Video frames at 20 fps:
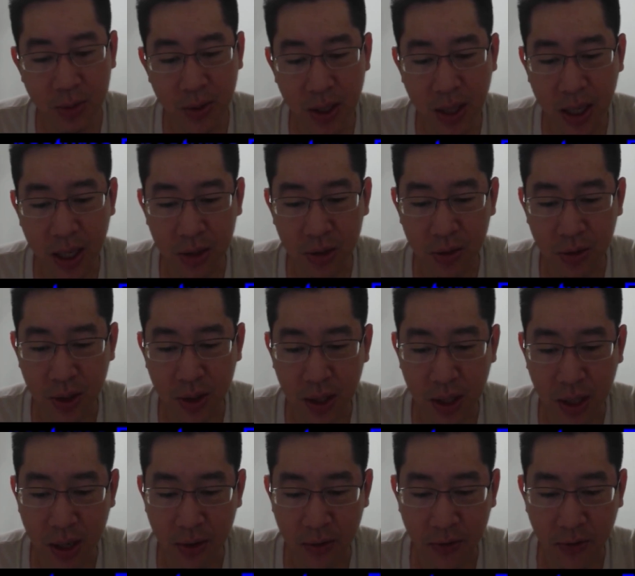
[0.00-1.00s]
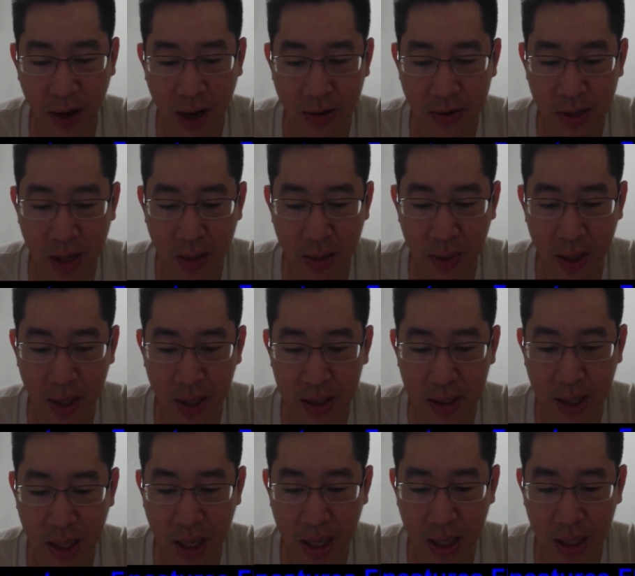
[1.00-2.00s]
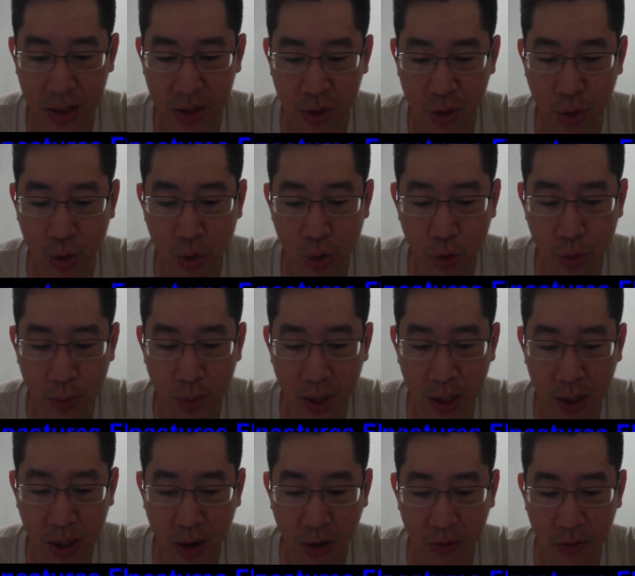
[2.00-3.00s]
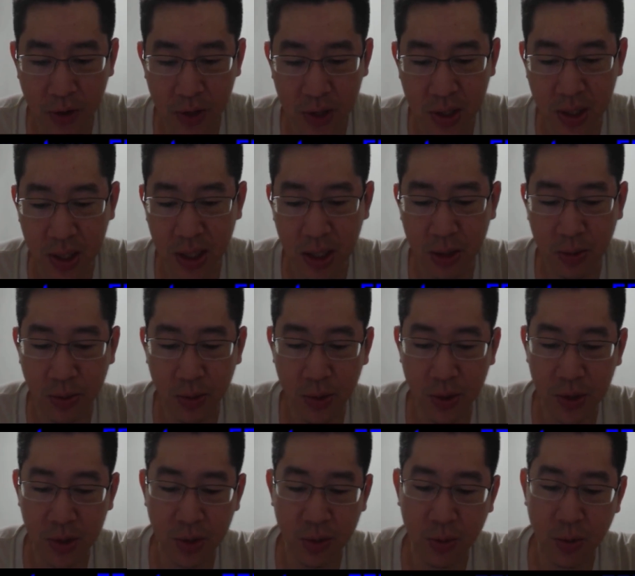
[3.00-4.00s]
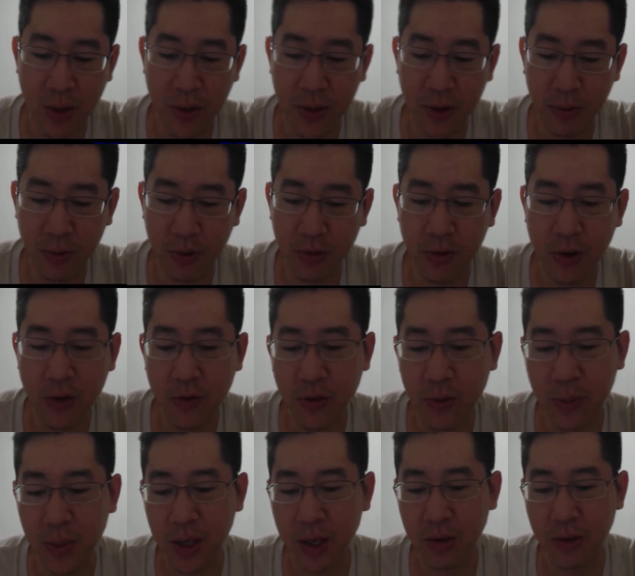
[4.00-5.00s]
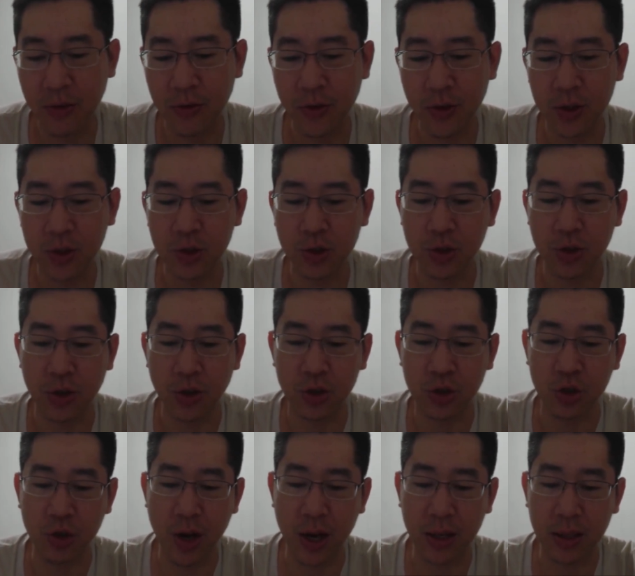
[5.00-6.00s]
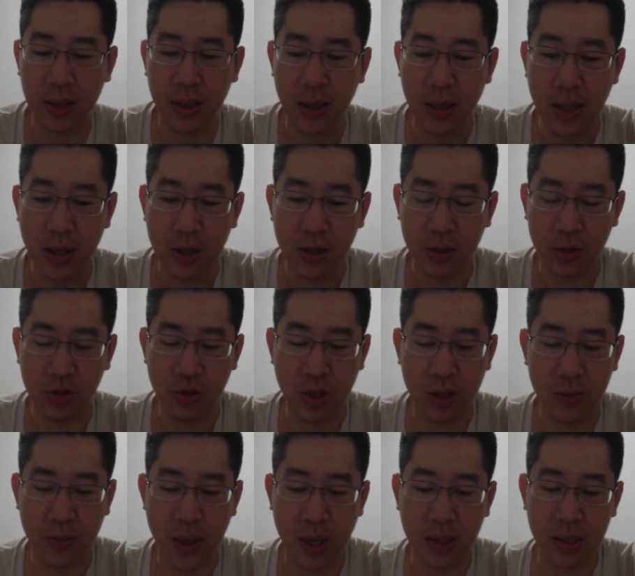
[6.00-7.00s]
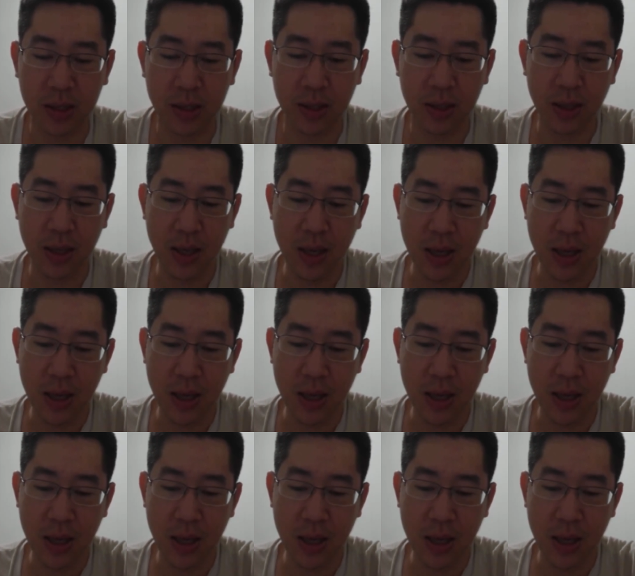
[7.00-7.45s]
get to the 5-star base, and 2B obviously, who is the one that we're very familiar with, Virtuous Contract, the Trustmaster,